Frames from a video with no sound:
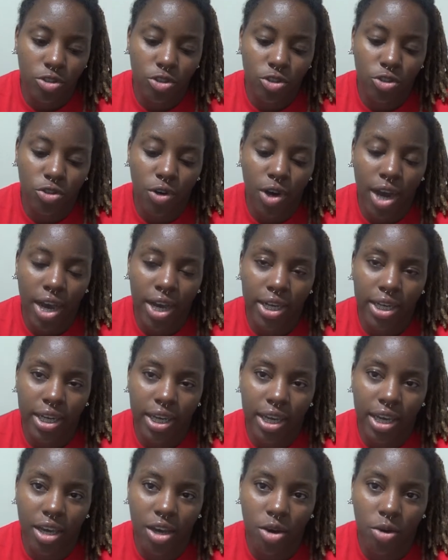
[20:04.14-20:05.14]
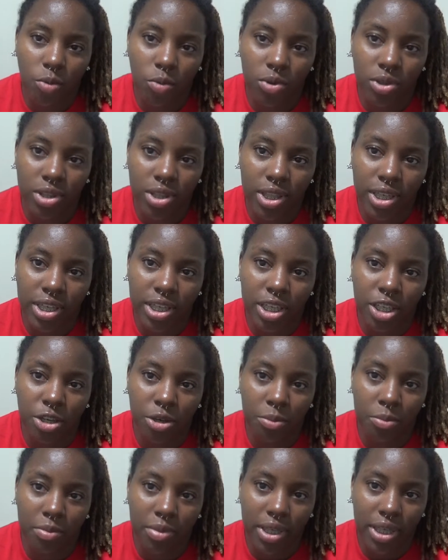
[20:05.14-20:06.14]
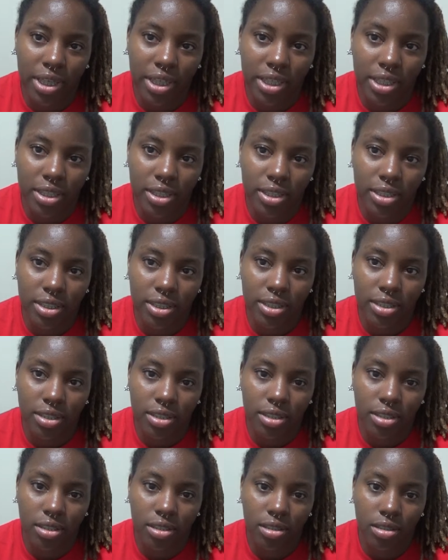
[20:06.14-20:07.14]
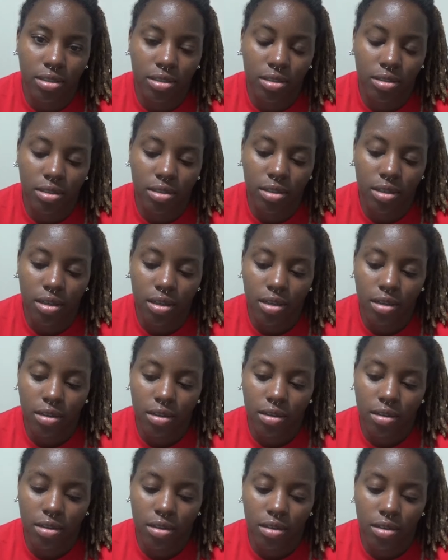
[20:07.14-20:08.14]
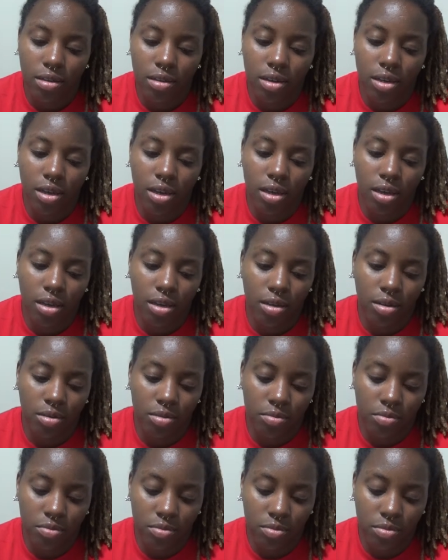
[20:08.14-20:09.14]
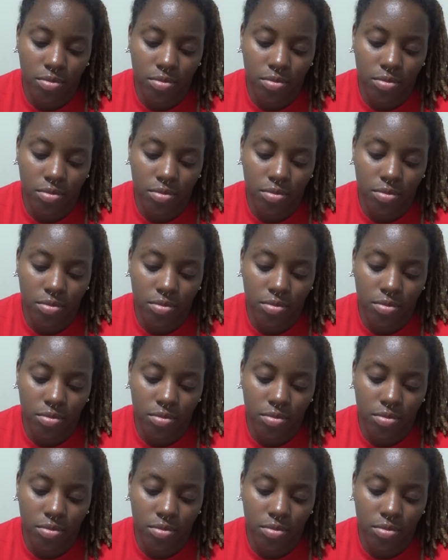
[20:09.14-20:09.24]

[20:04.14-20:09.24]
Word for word: try to help within your means. Um,